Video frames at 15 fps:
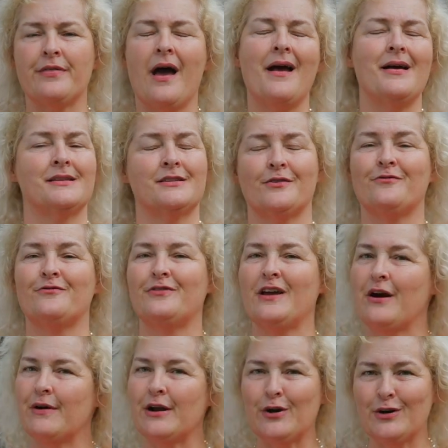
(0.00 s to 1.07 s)
that is a
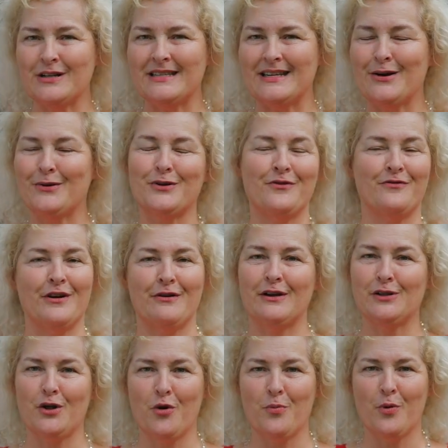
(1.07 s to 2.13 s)
very good deal and a very
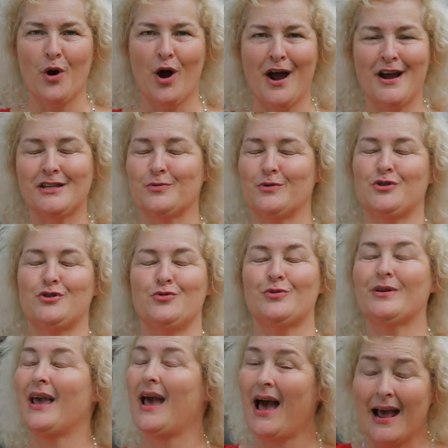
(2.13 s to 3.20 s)
low price, which you
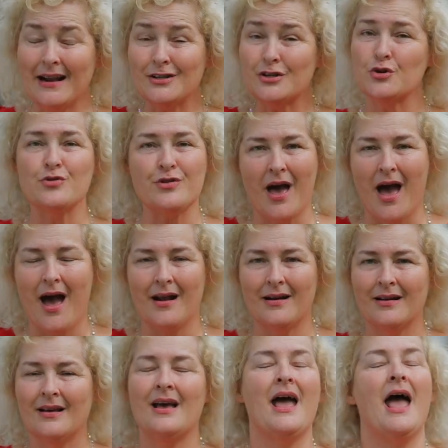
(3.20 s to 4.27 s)
can do that,
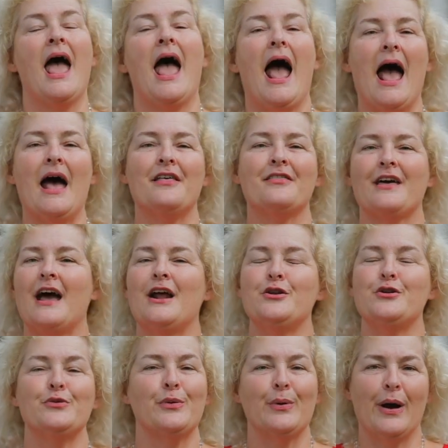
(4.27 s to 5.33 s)
and then
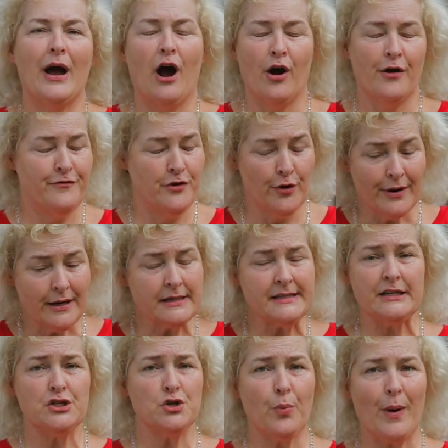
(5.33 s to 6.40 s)
if you're in a
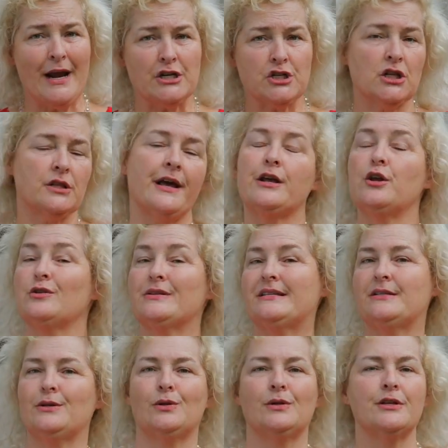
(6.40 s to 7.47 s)
situation like you're
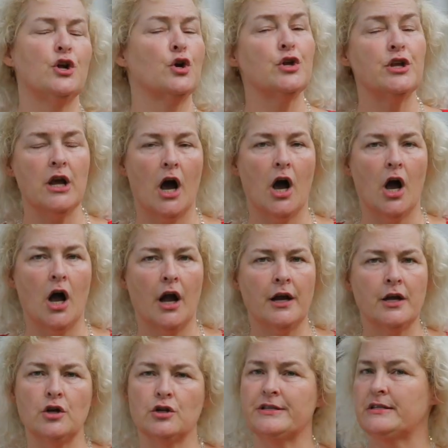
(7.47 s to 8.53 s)
young,
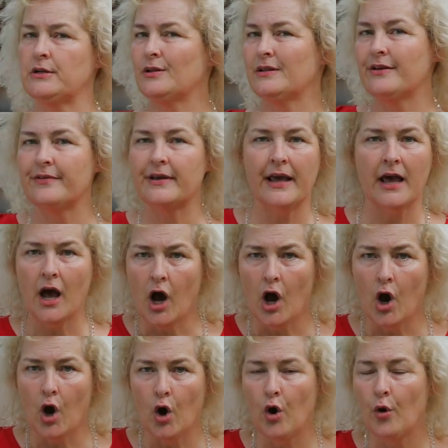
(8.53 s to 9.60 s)
you're still living at
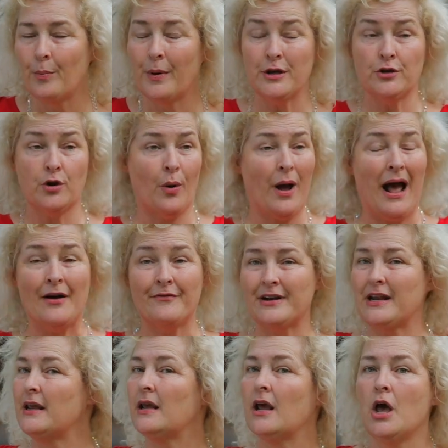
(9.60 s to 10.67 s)
home, but you don't have
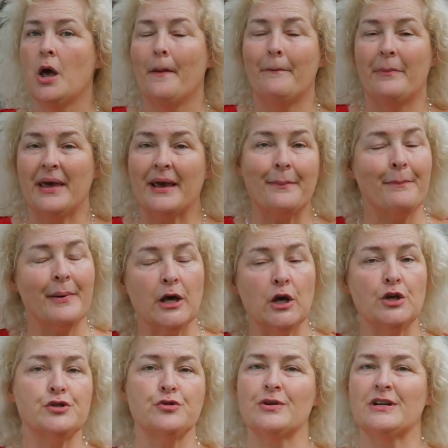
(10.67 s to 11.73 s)
any big
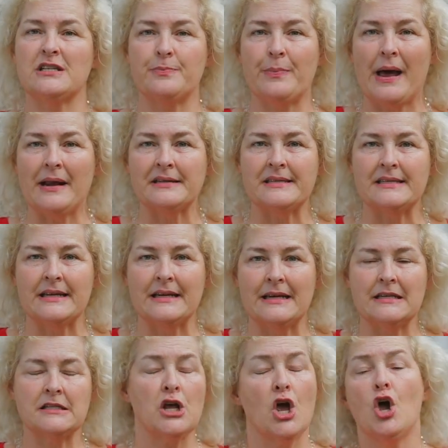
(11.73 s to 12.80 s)
bills or
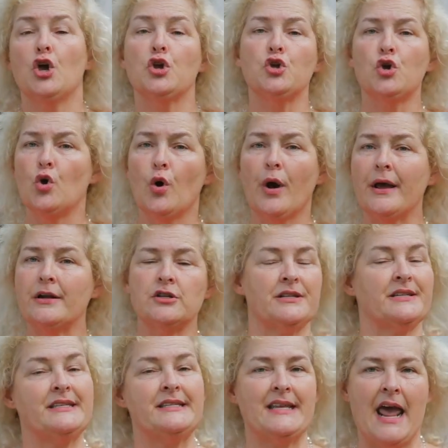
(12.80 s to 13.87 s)
expenses, you can
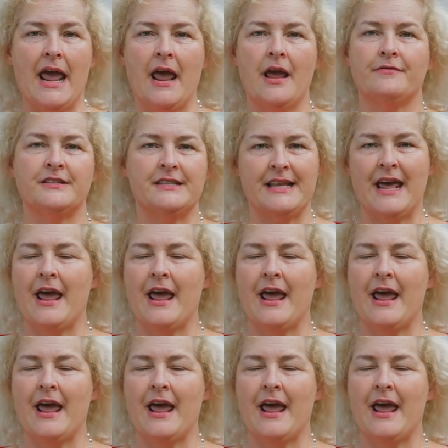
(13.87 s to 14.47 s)
just save.